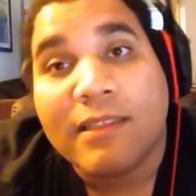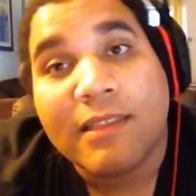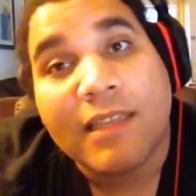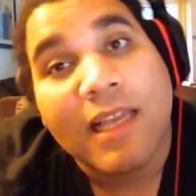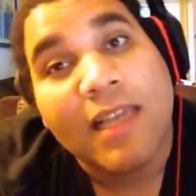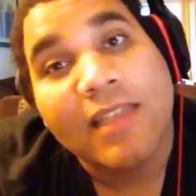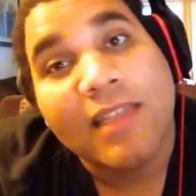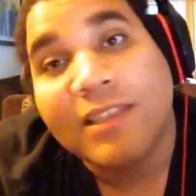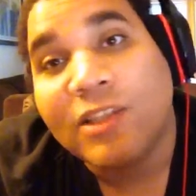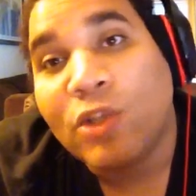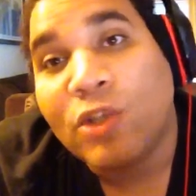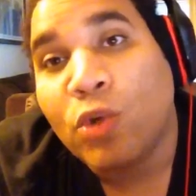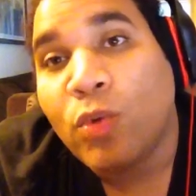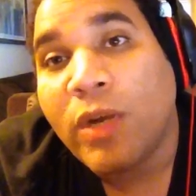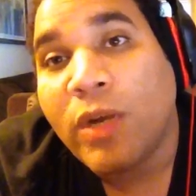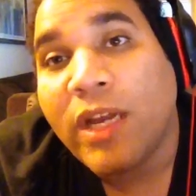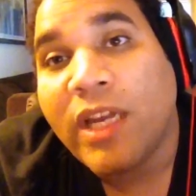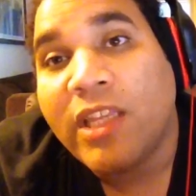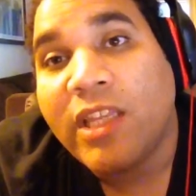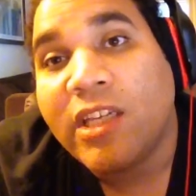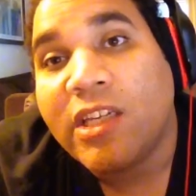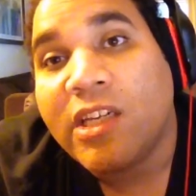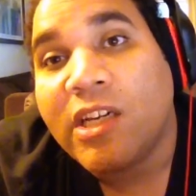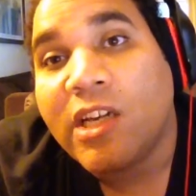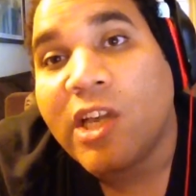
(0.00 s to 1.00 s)
That's the
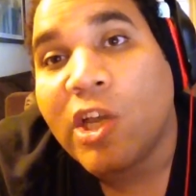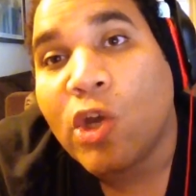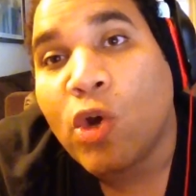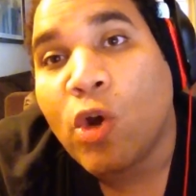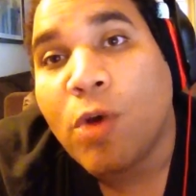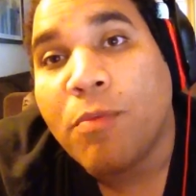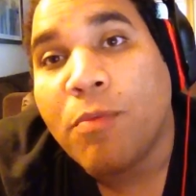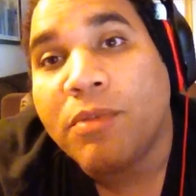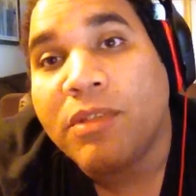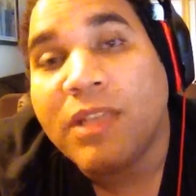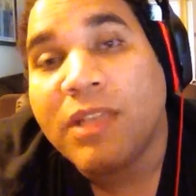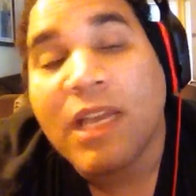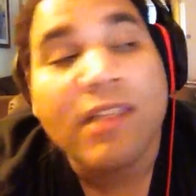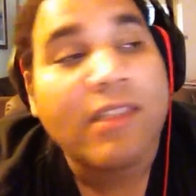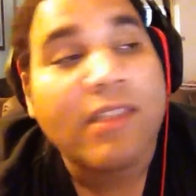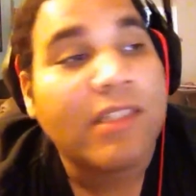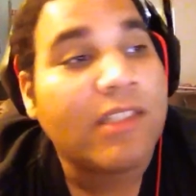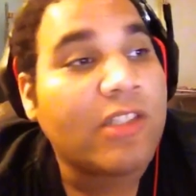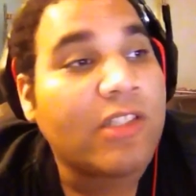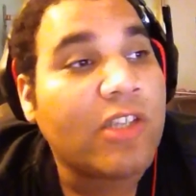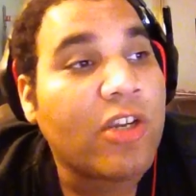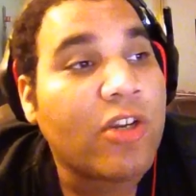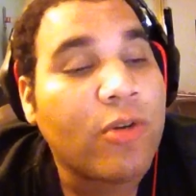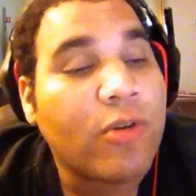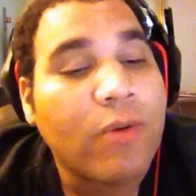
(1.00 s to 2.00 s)
way the cookie crumbles. I'll
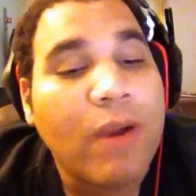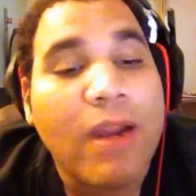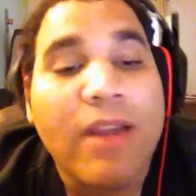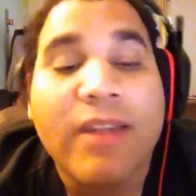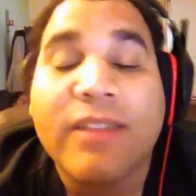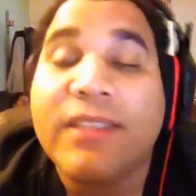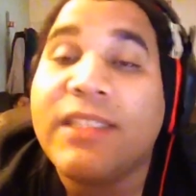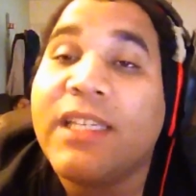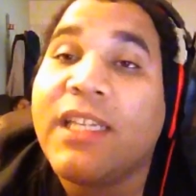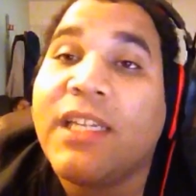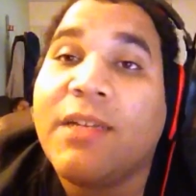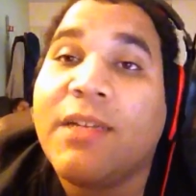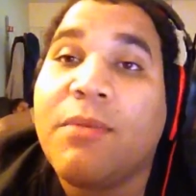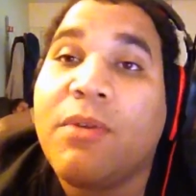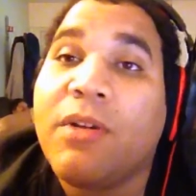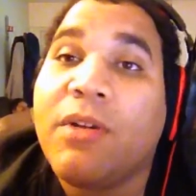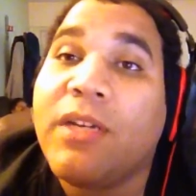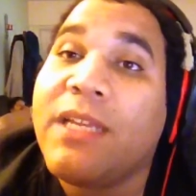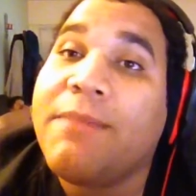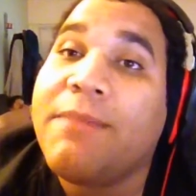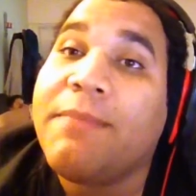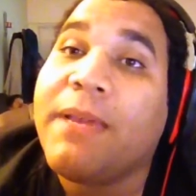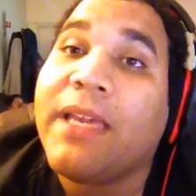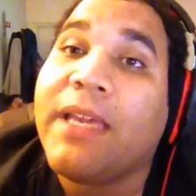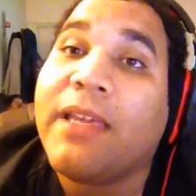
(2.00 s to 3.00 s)
just turn around and sell them on
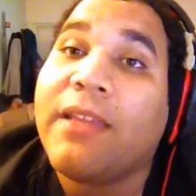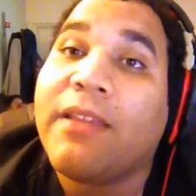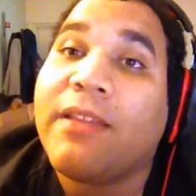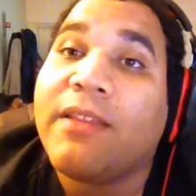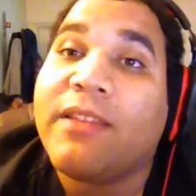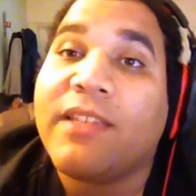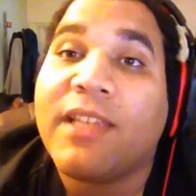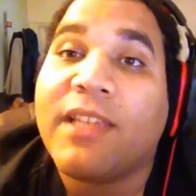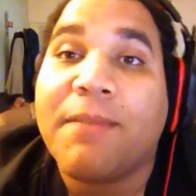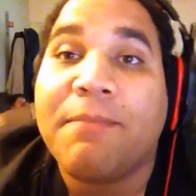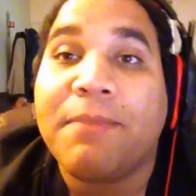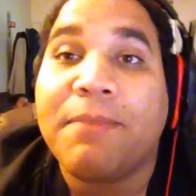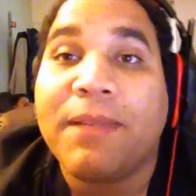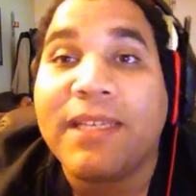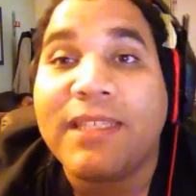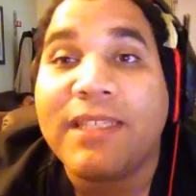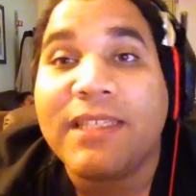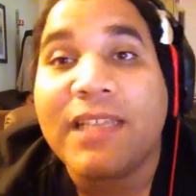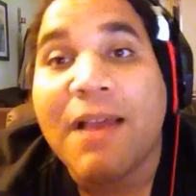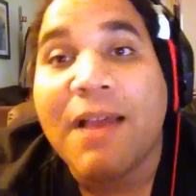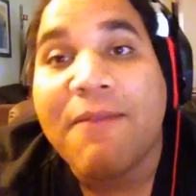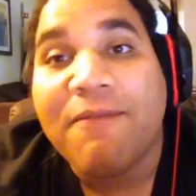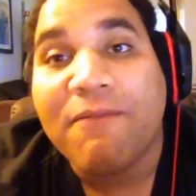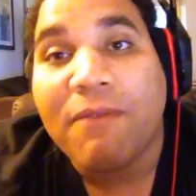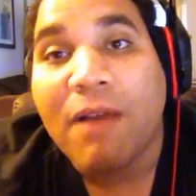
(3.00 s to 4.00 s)
eBay, the same place
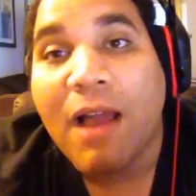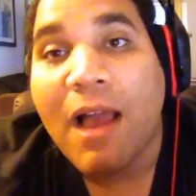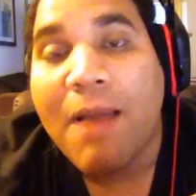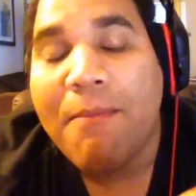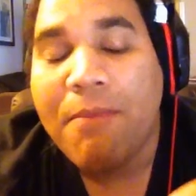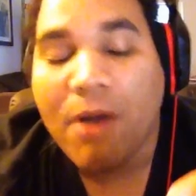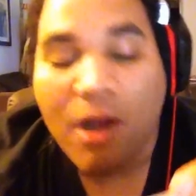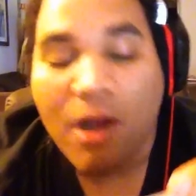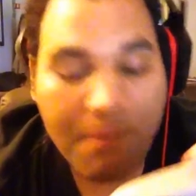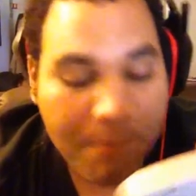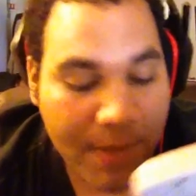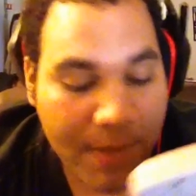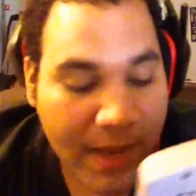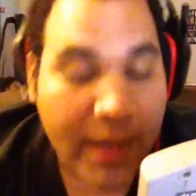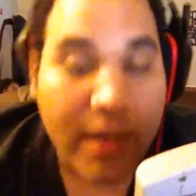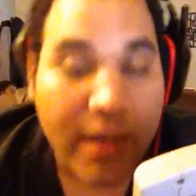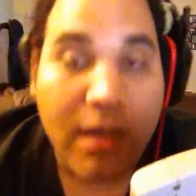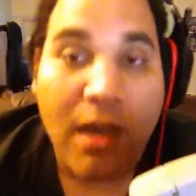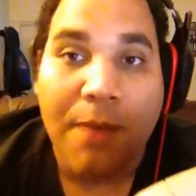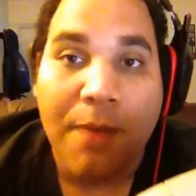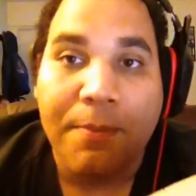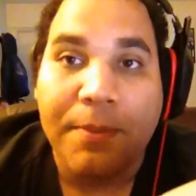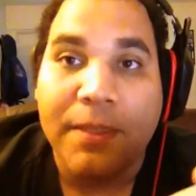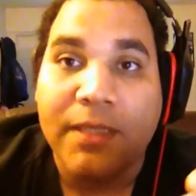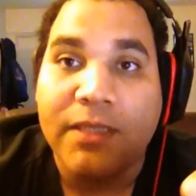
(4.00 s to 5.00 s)
I bought my
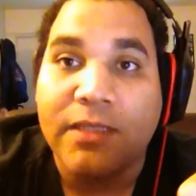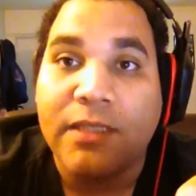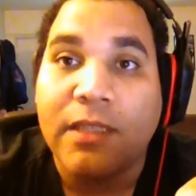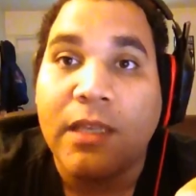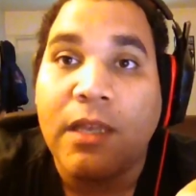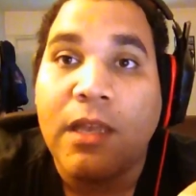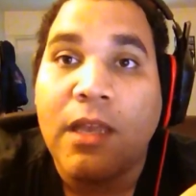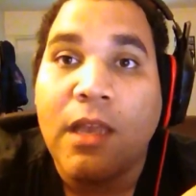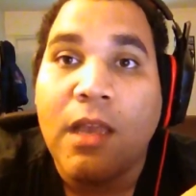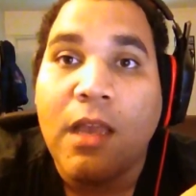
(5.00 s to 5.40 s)
copies.